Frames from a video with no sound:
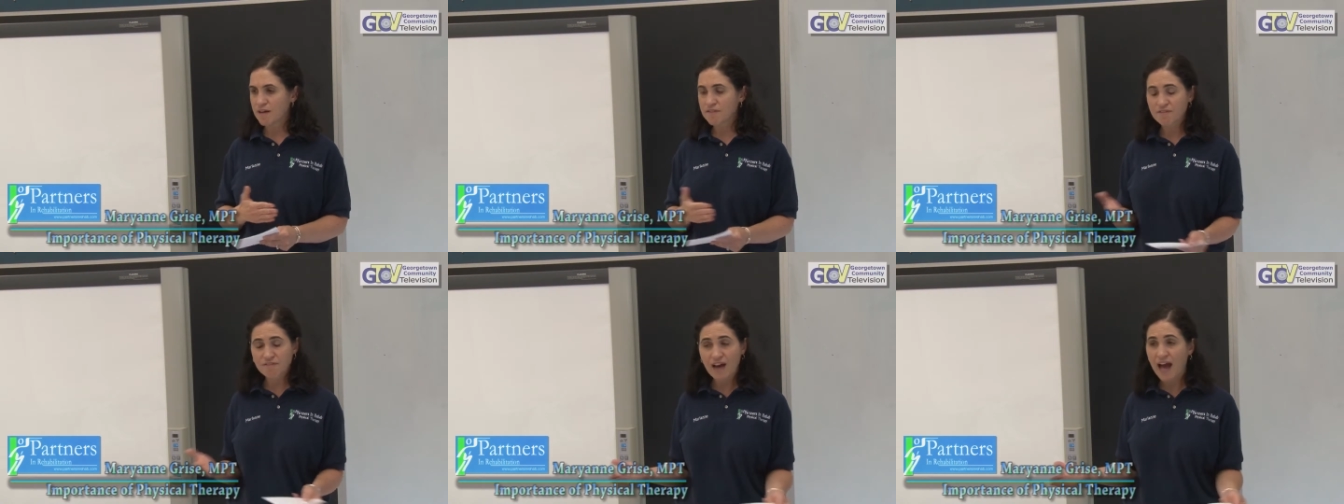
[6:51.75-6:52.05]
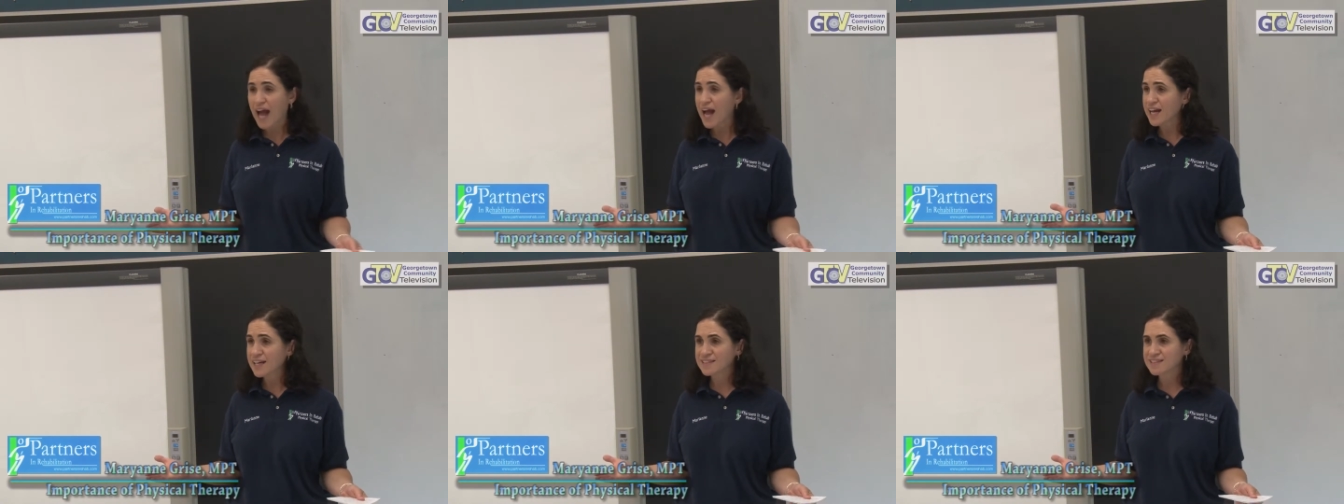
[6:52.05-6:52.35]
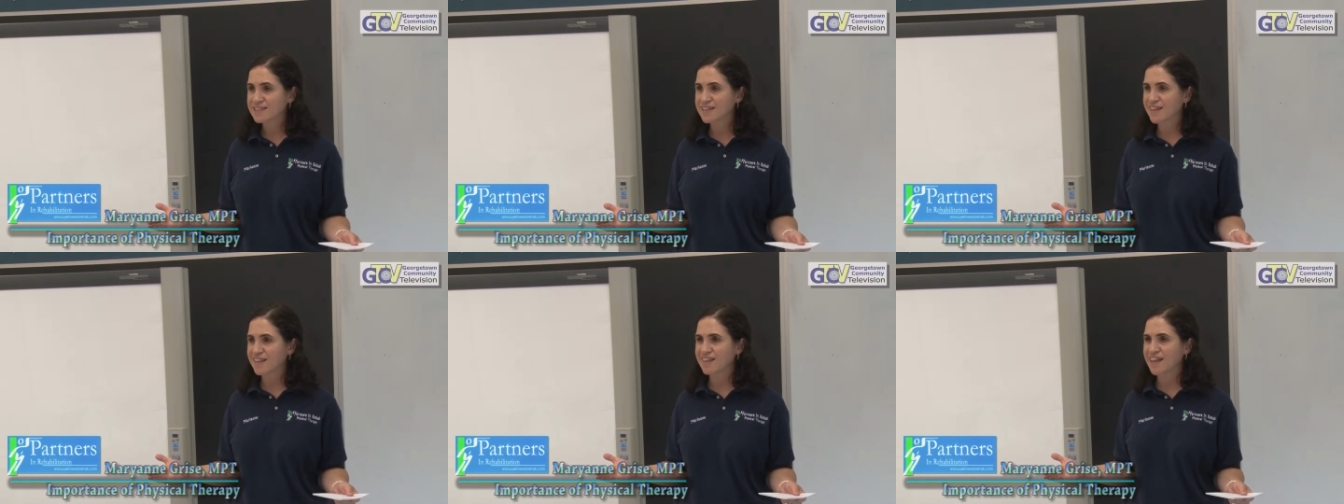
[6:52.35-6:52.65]
a
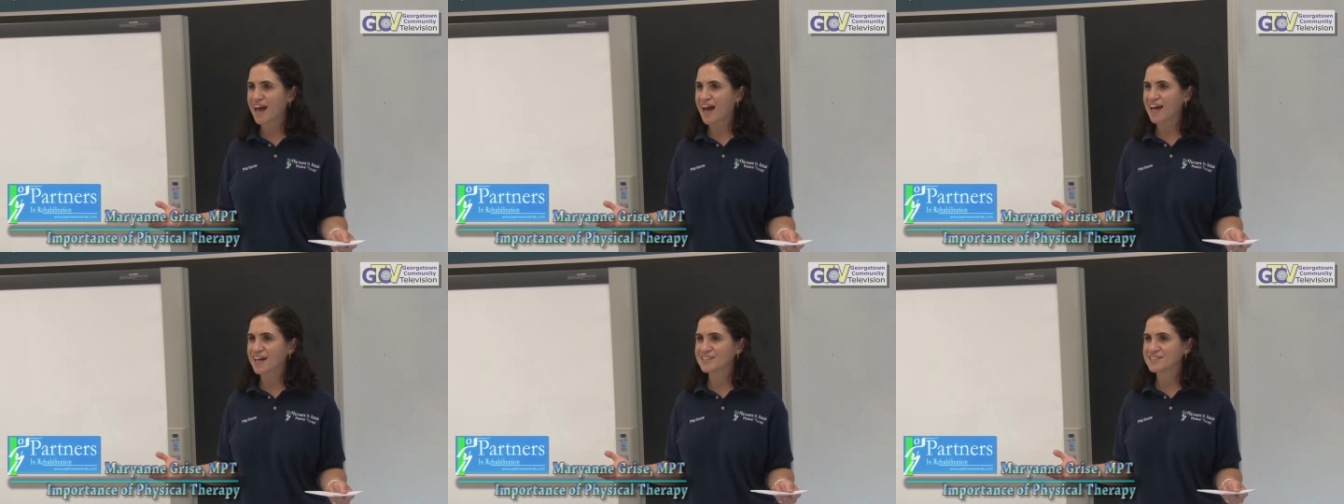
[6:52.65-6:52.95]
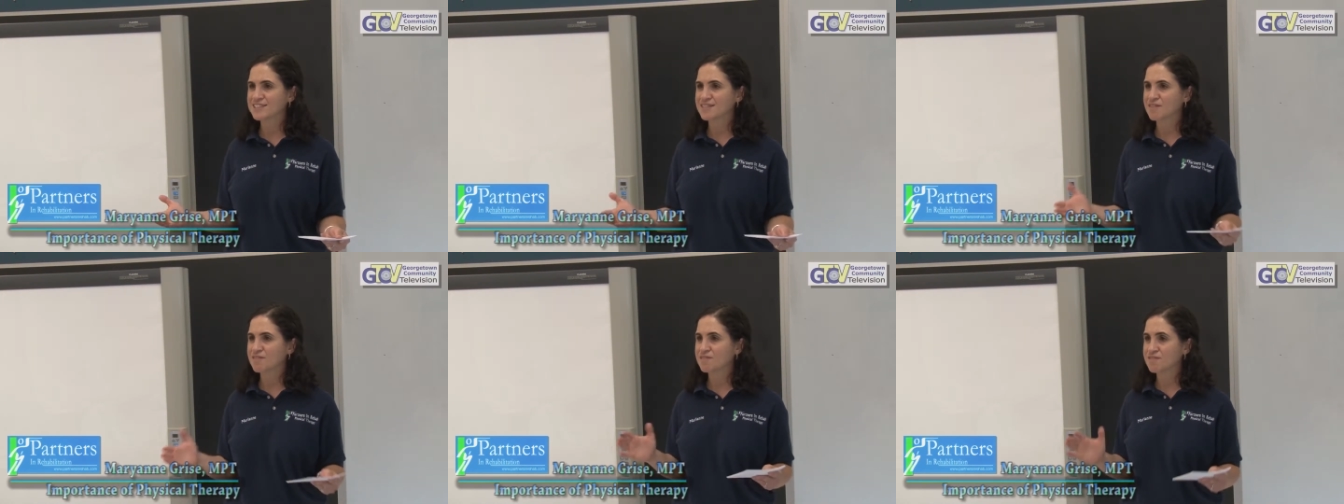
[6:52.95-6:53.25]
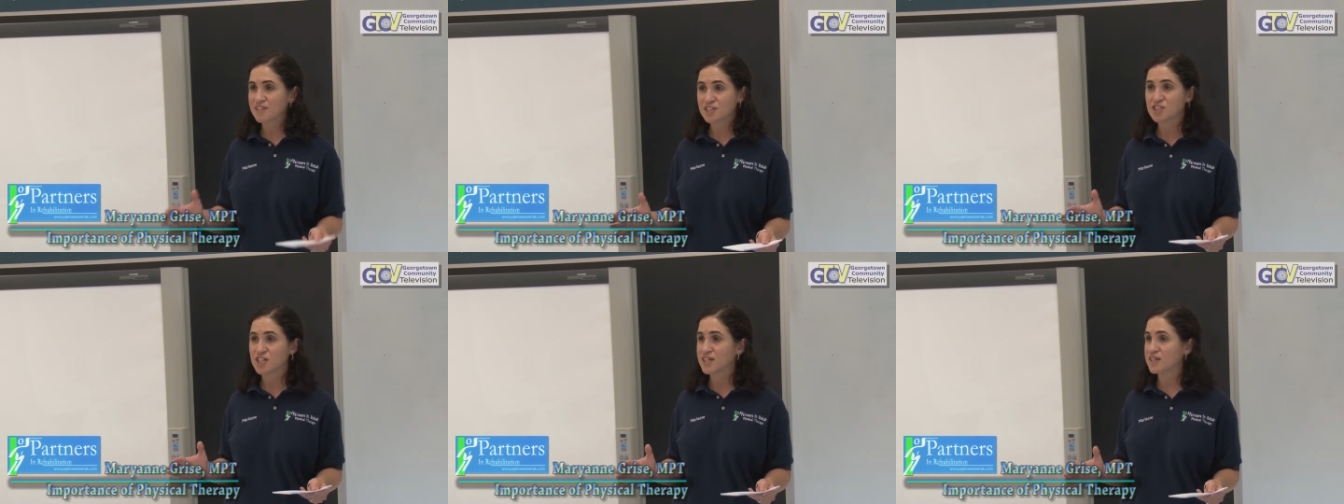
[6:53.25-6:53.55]
fact that
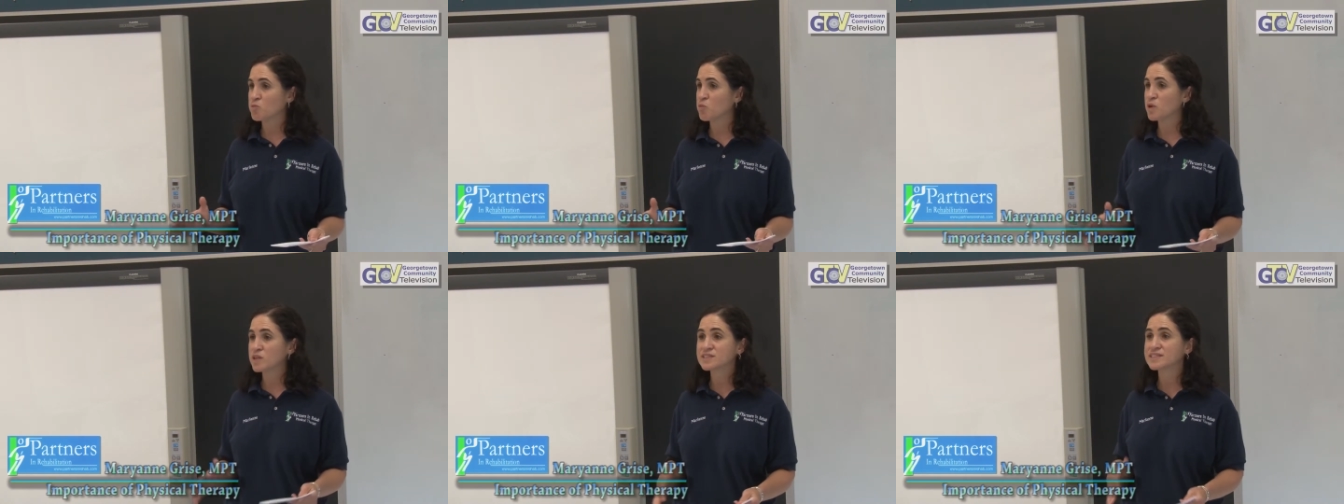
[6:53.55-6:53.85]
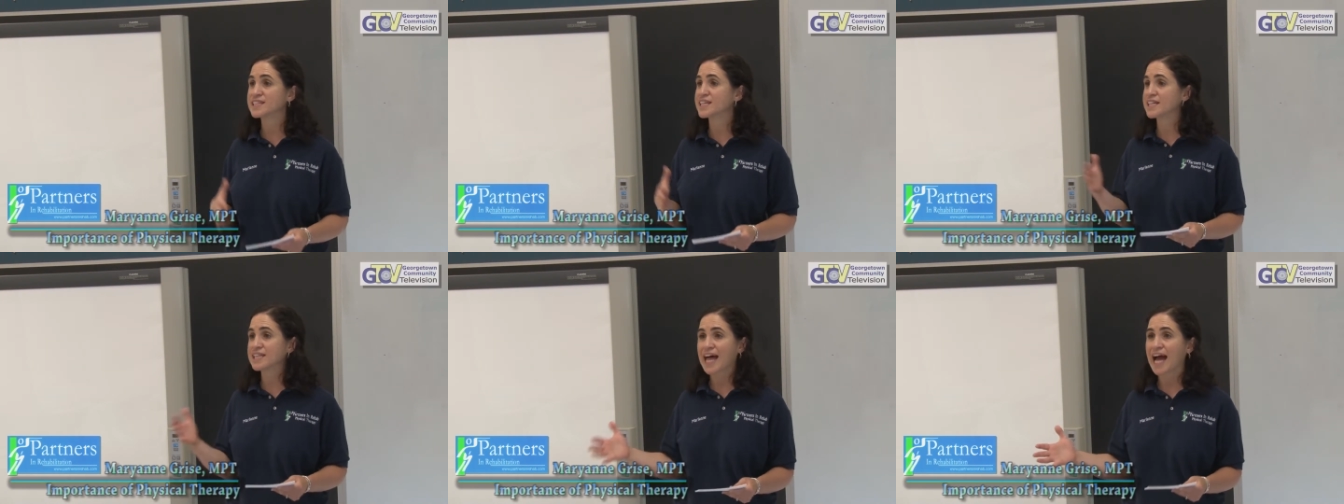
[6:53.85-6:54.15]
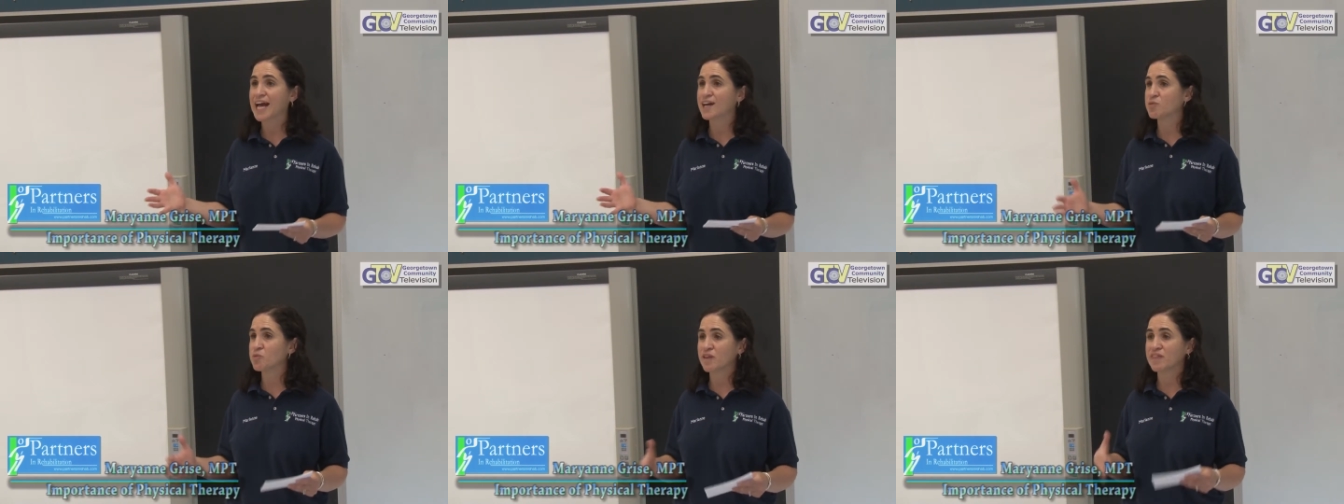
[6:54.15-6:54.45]
vision will
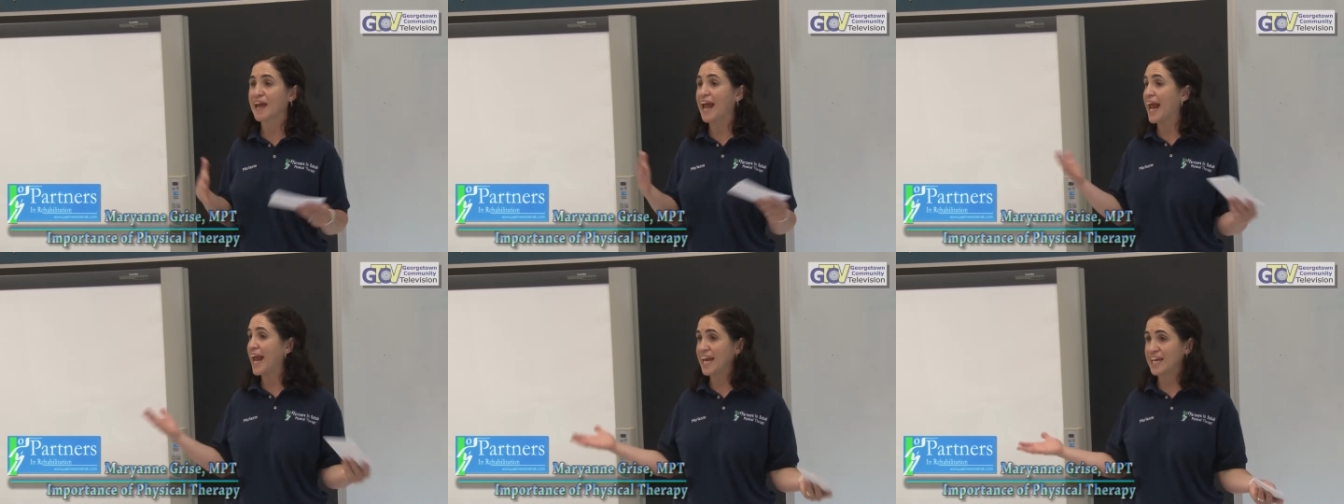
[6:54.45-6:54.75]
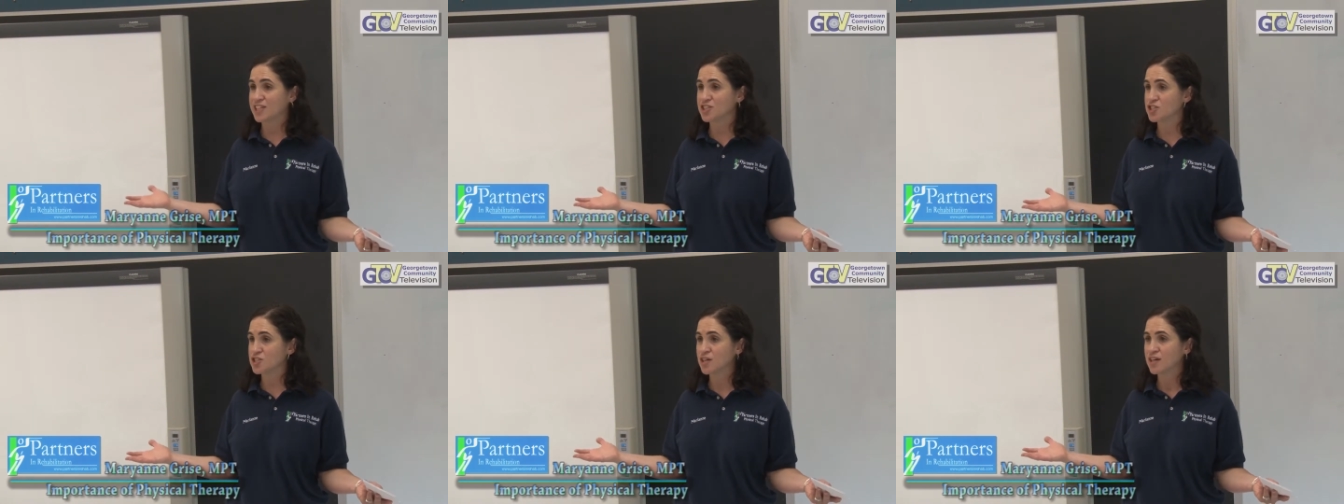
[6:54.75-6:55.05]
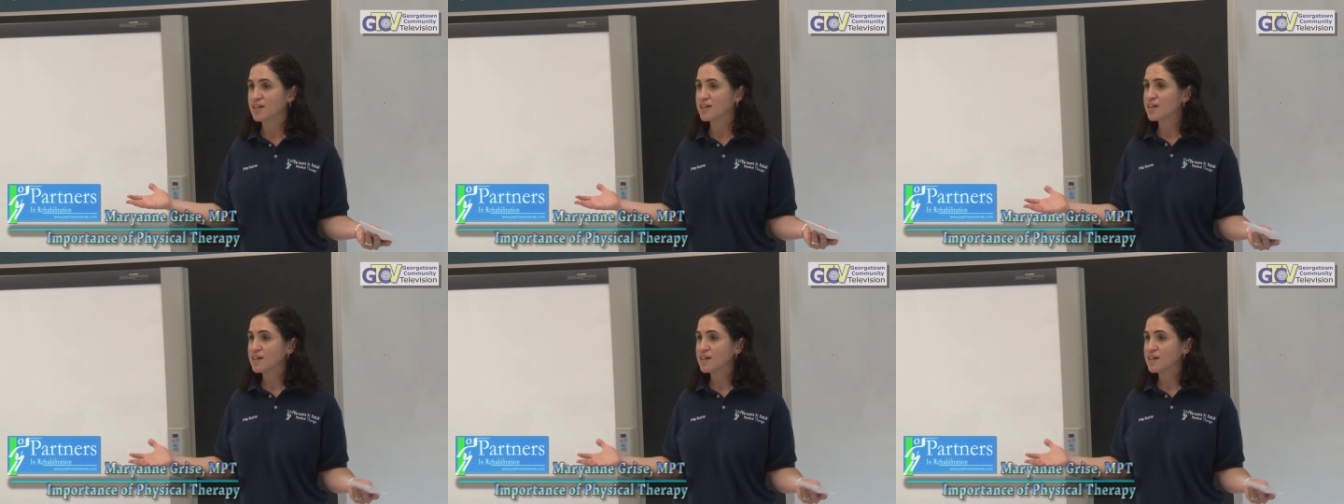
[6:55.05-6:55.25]
decline with age